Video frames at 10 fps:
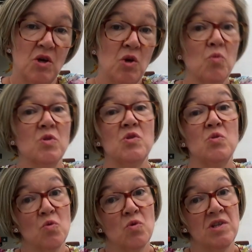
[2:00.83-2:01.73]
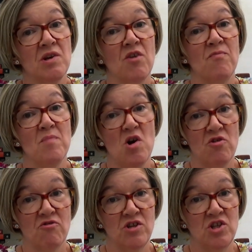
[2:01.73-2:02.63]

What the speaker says: who was daughter of Margaret